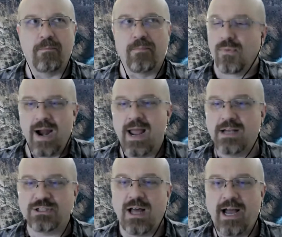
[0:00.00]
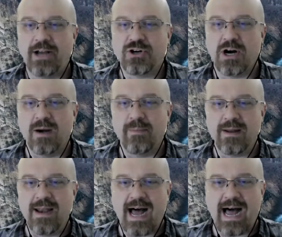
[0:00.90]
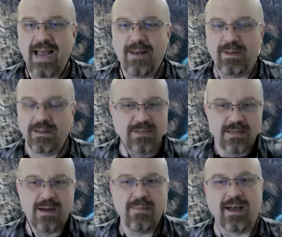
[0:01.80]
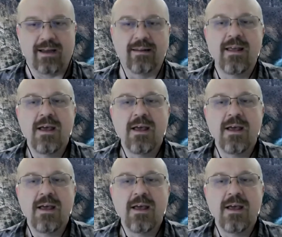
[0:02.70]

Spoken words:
branched hydrocarbon, I'd be losing my mind.